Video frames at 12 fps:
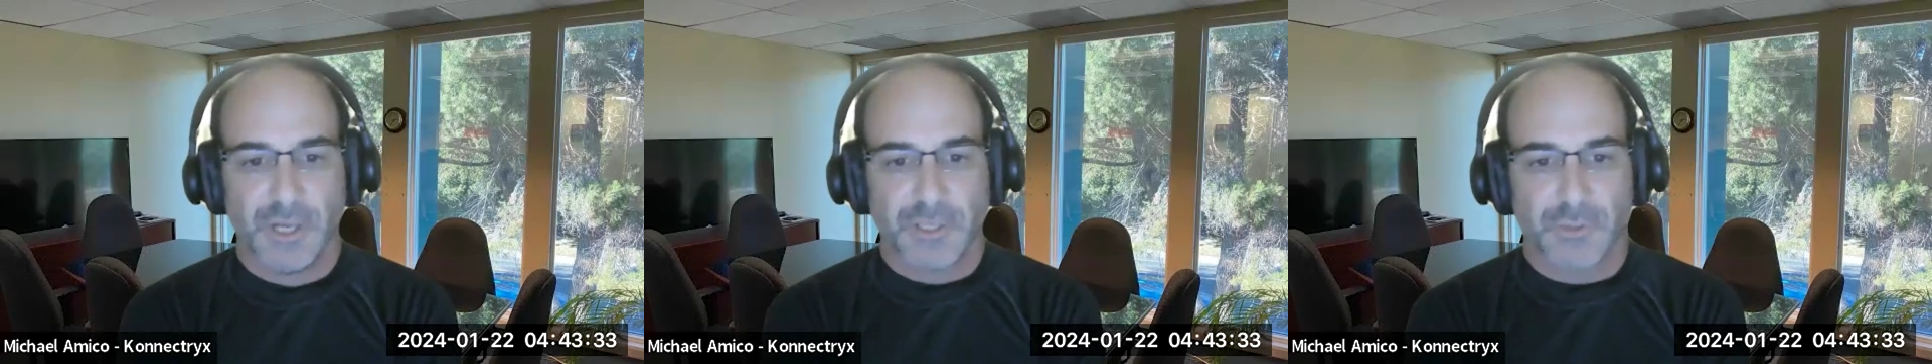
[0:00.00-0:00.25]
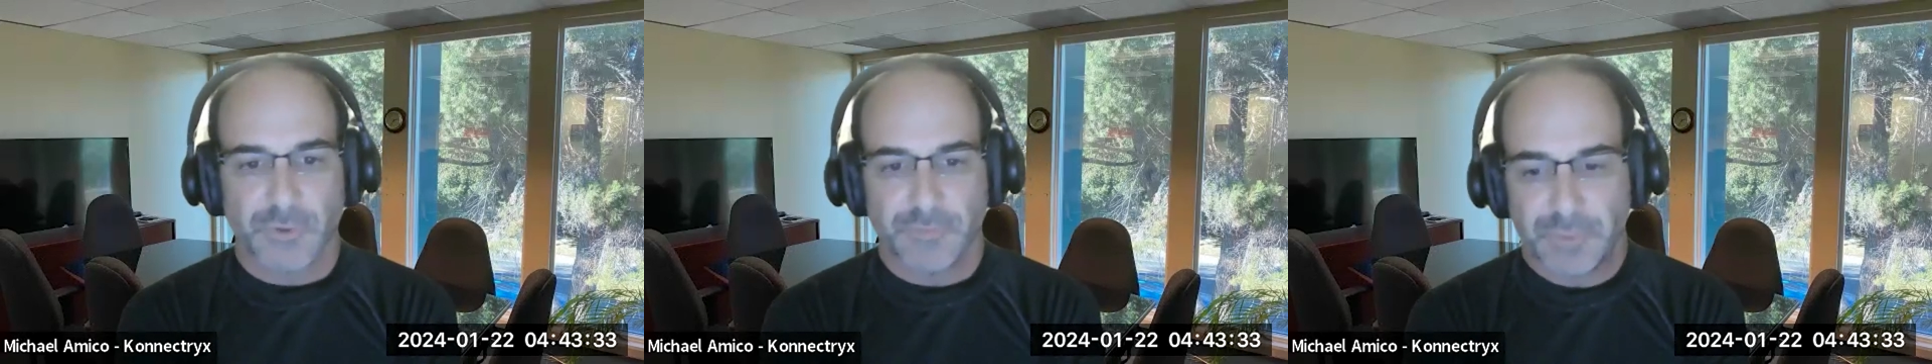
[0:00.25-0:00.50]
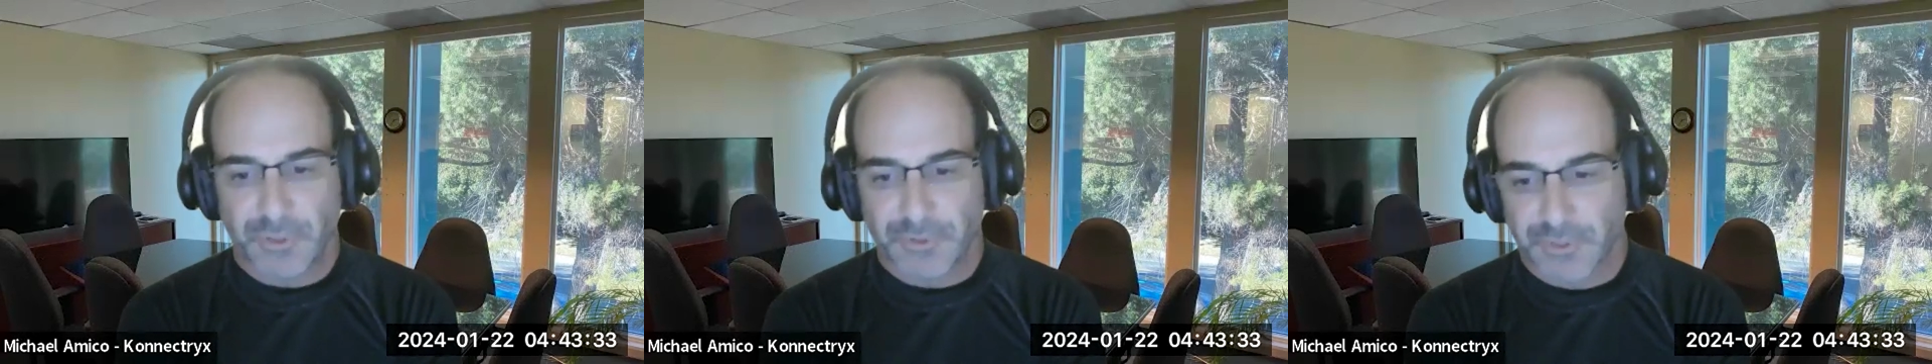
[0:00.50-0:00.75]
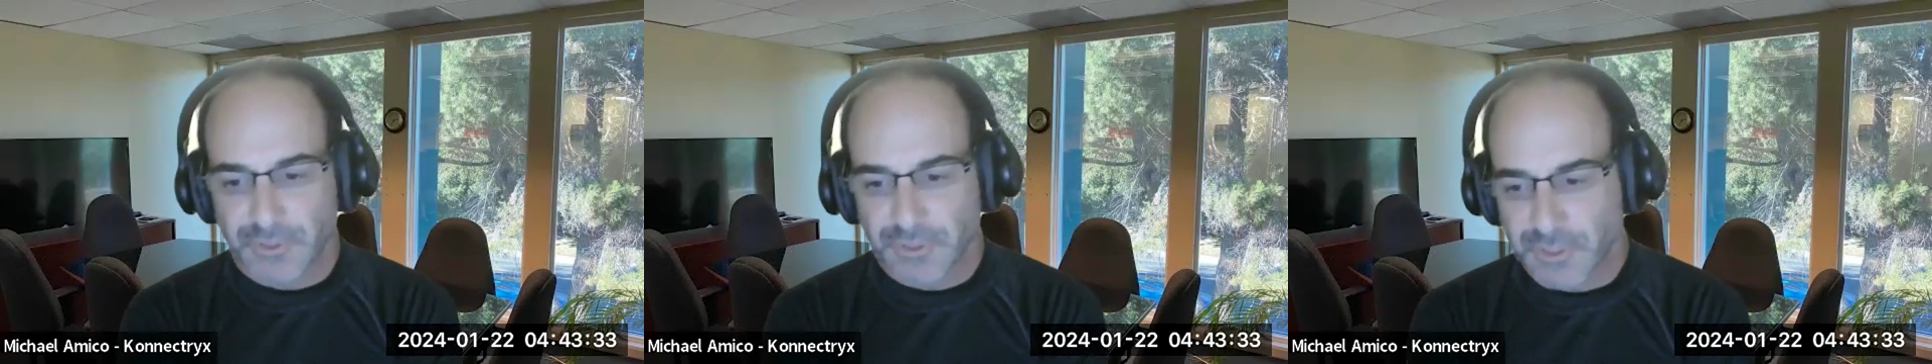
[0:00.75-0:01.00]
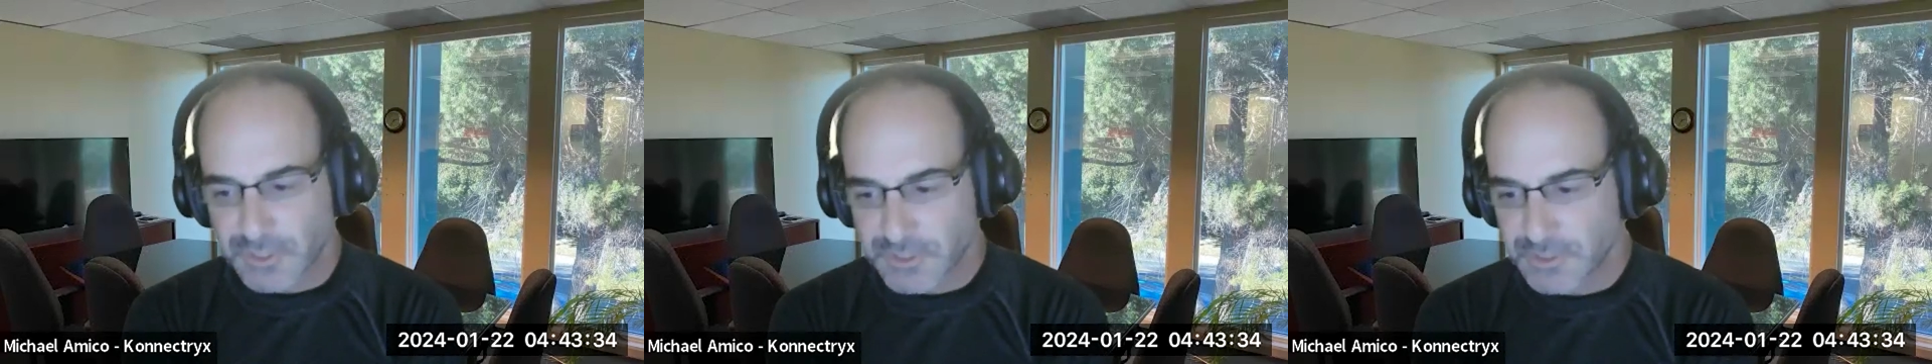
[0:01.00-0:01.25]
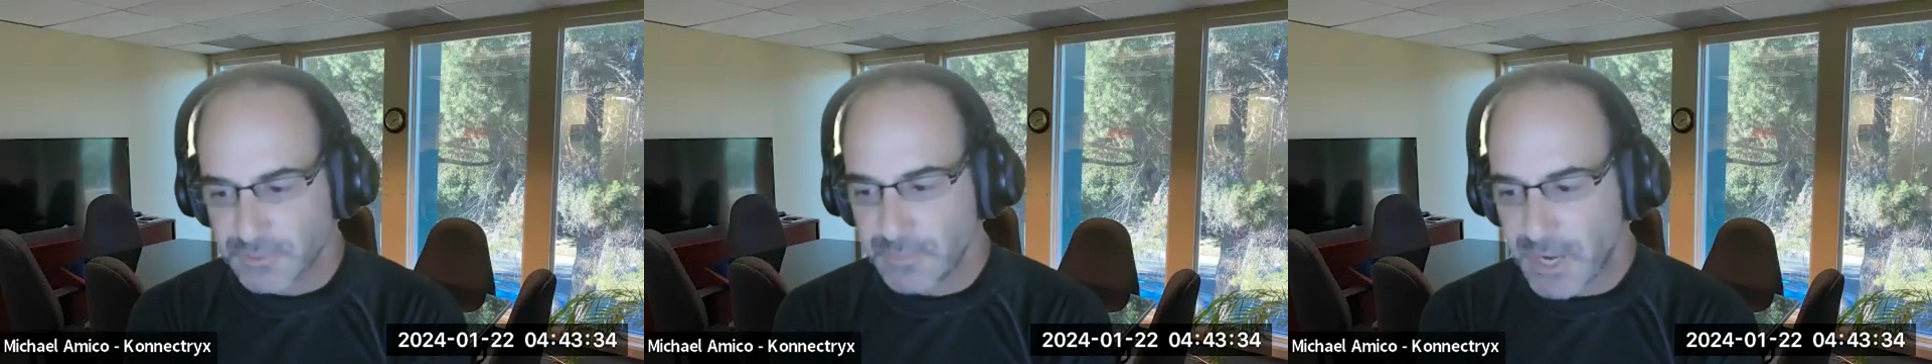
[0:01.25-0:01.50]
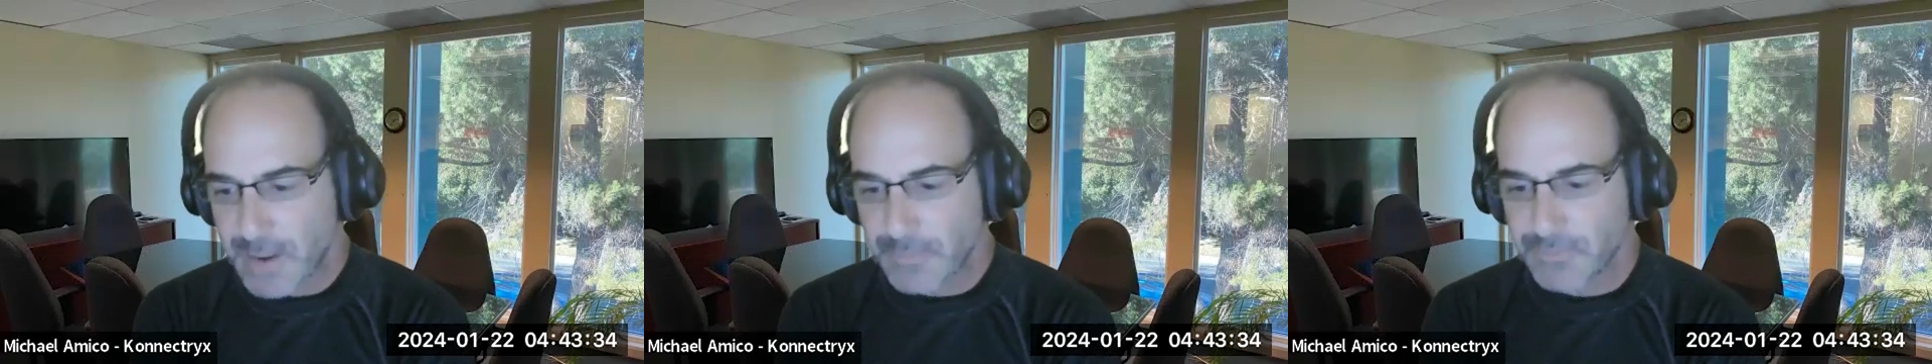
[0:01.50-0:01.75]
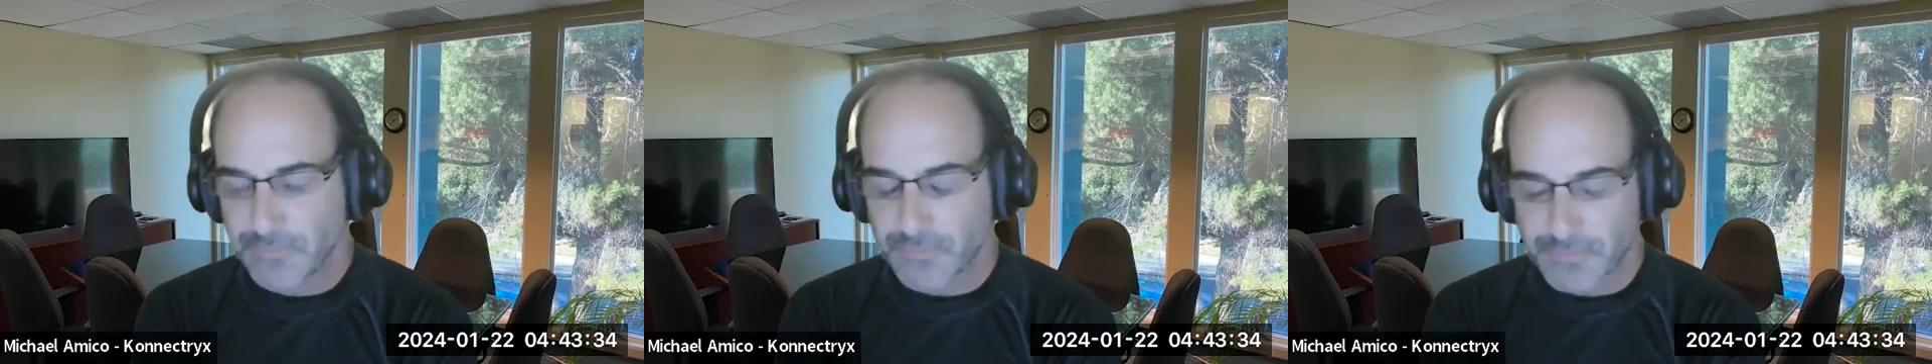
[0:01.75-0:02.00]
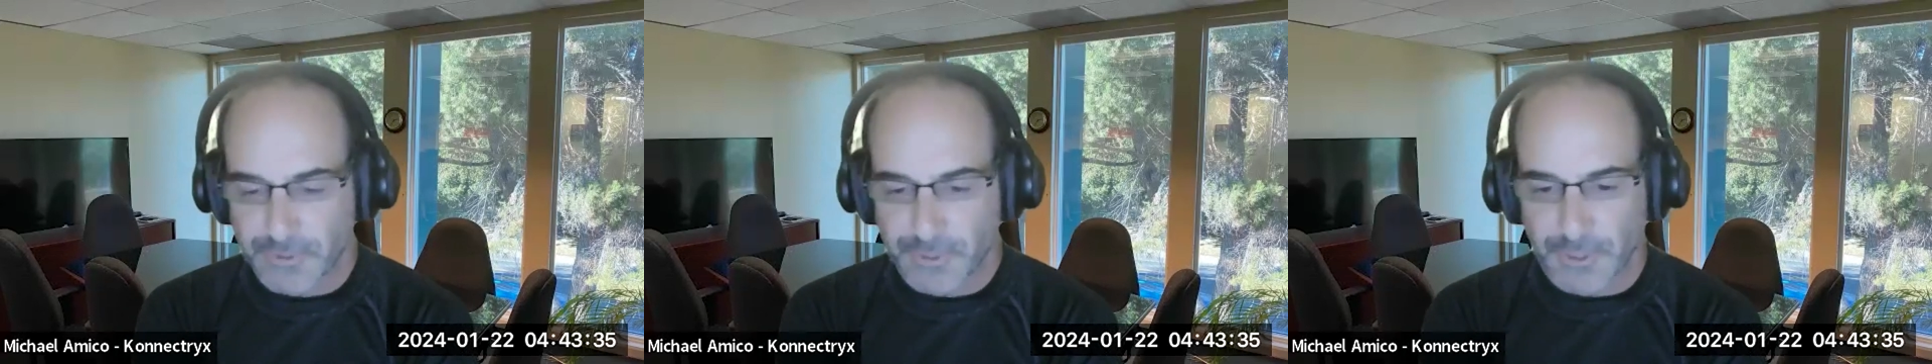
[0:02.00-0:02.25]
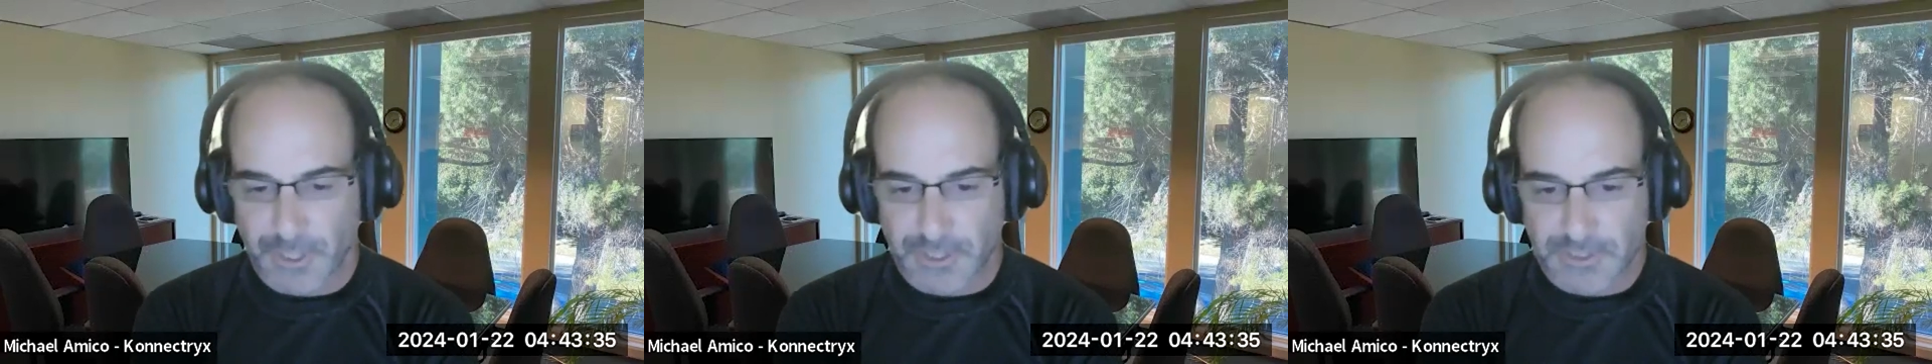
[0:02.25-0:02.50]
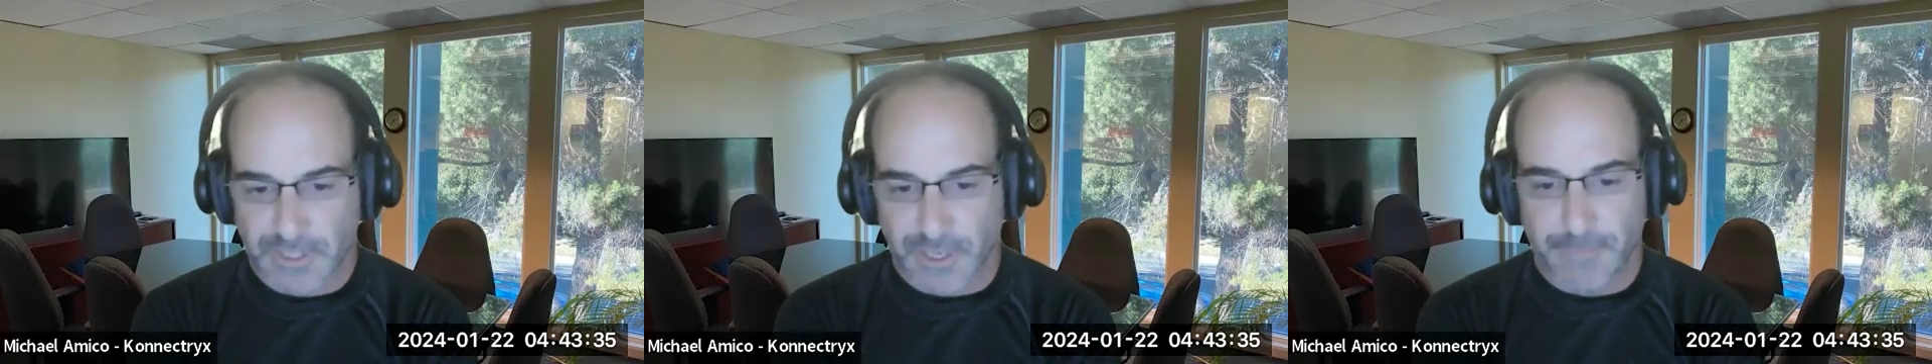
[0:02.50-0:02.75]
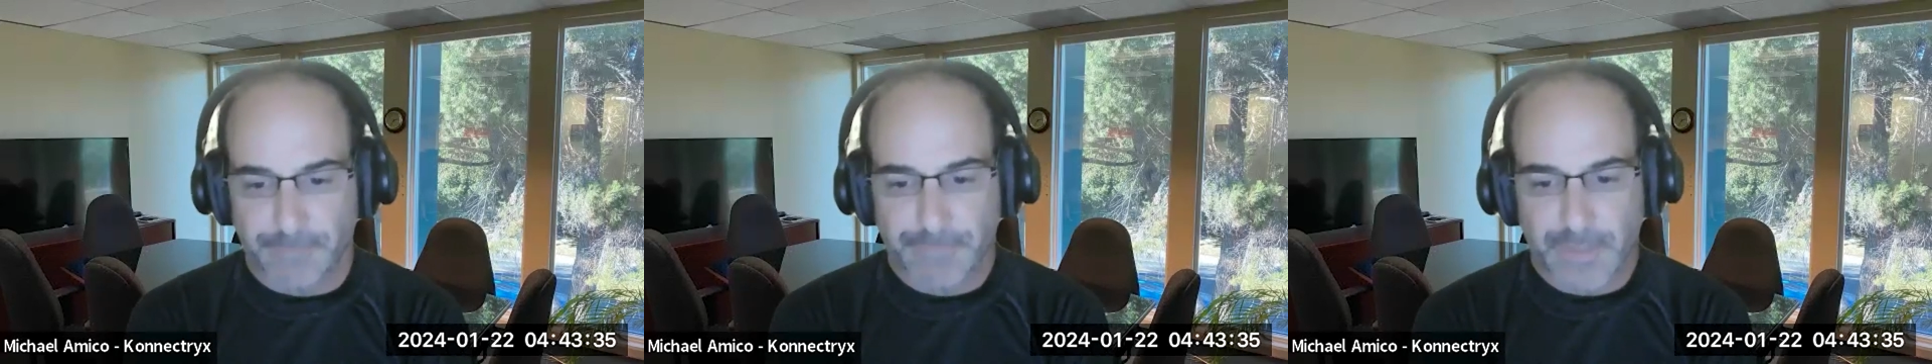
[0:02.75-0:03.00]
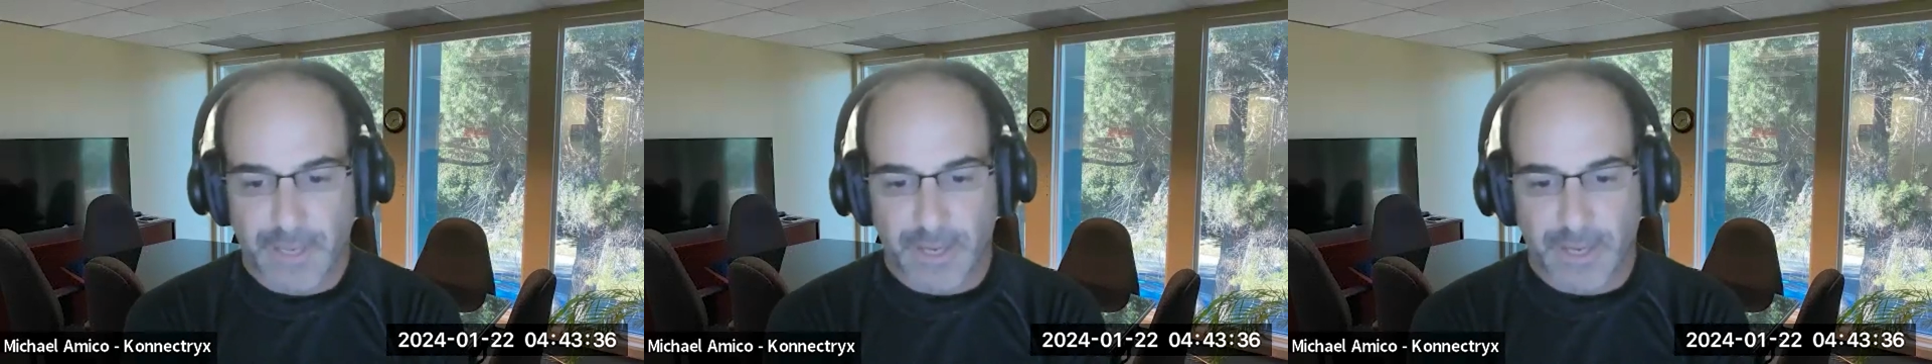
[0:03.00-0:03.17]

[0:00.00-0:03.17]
So we've built custom apps for a very long time.